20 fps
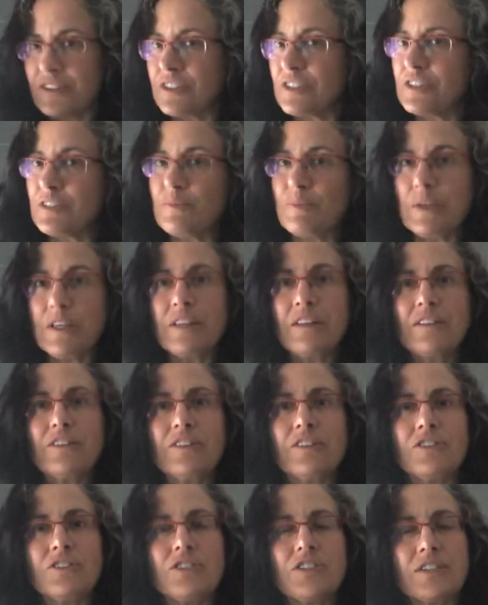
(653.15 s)
to me,
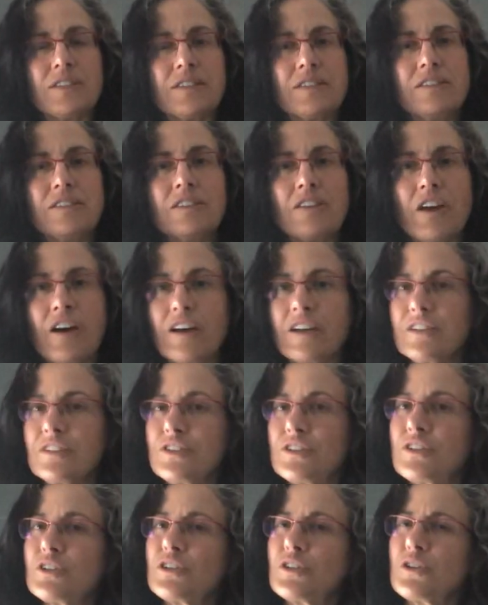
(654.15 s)
they're just
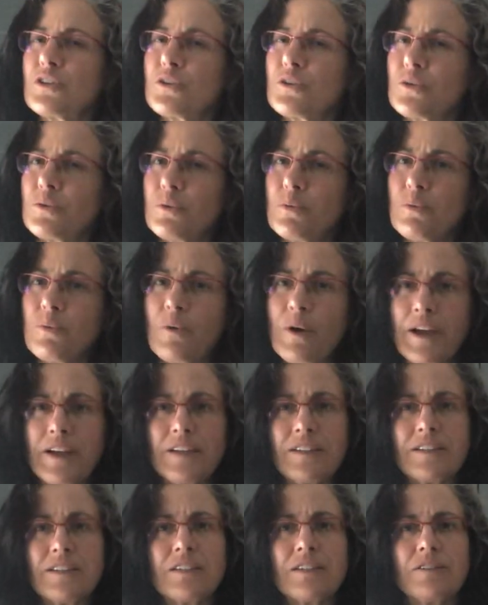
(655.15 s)
not
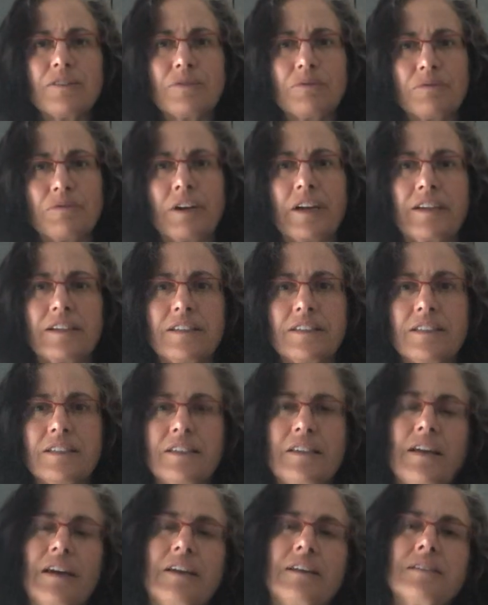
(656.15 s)
quite right
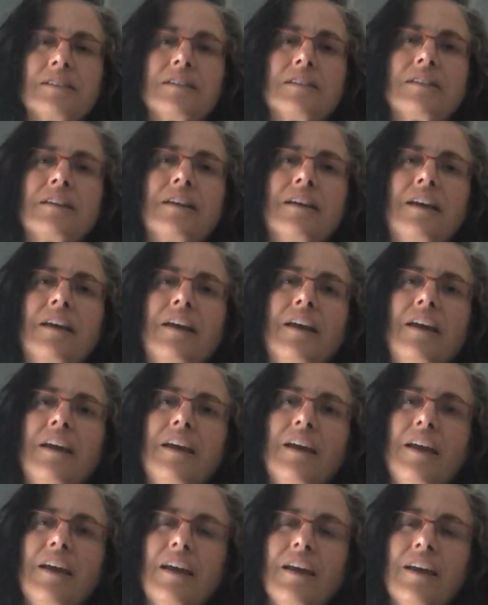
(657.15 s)
yet.
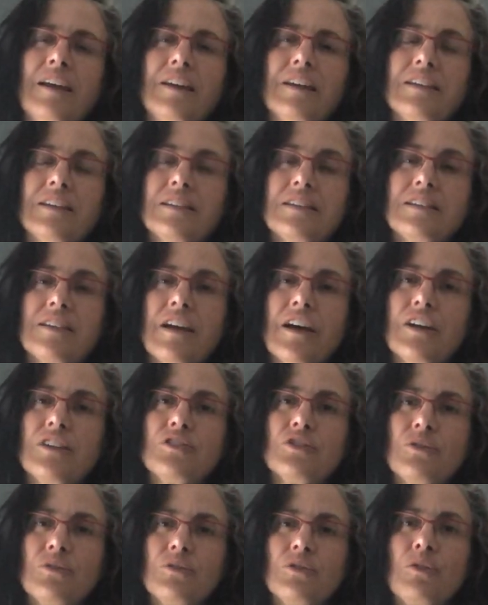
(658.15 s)
And I
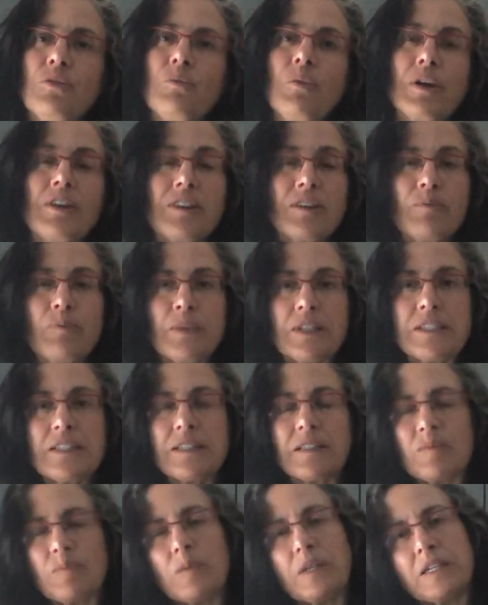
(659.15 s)
don't know what the
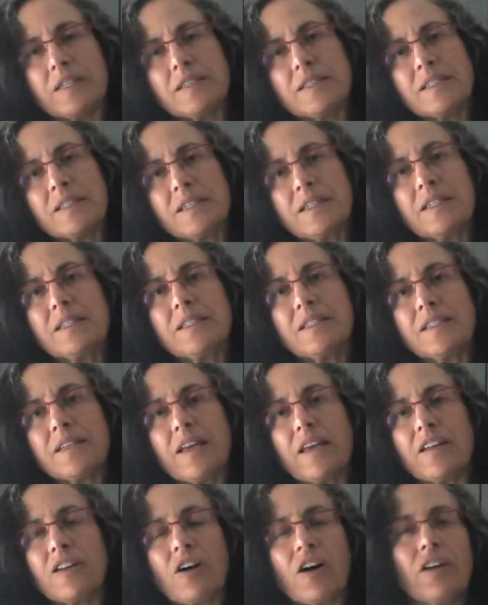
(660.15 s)
missing piece is,
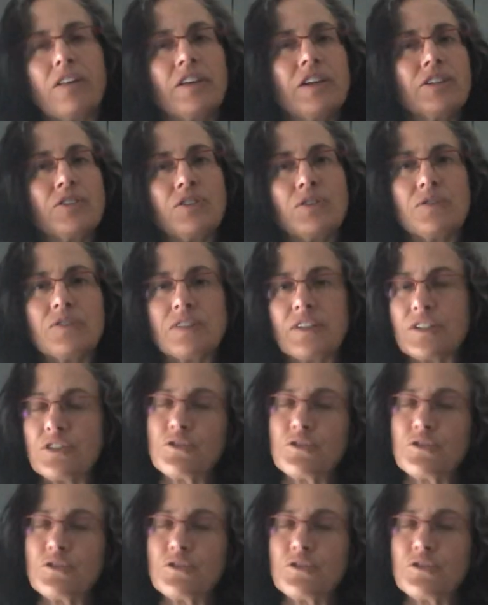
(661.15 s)
and all I do is I